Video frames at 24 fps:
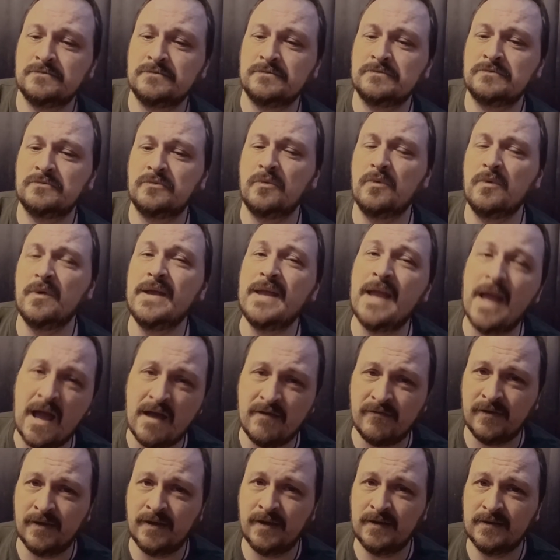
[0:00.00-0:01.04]
we have
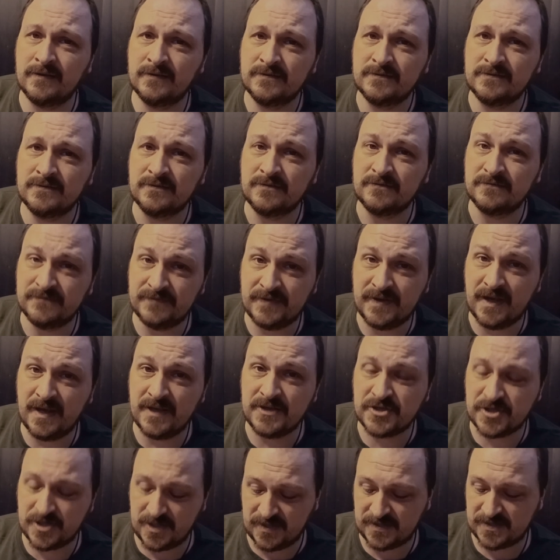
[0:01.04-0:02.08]
it
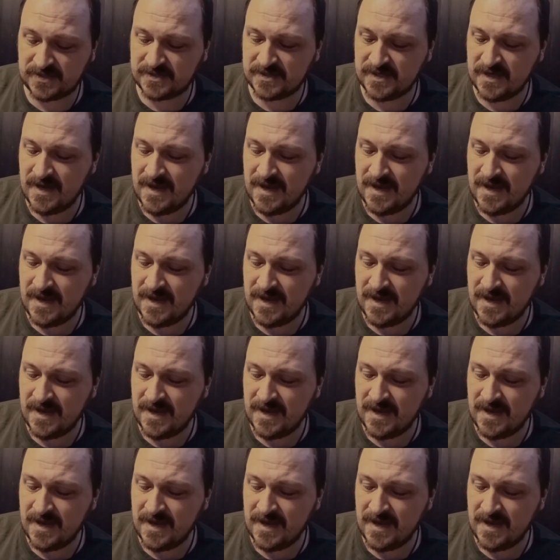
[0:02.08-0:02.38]
VHS,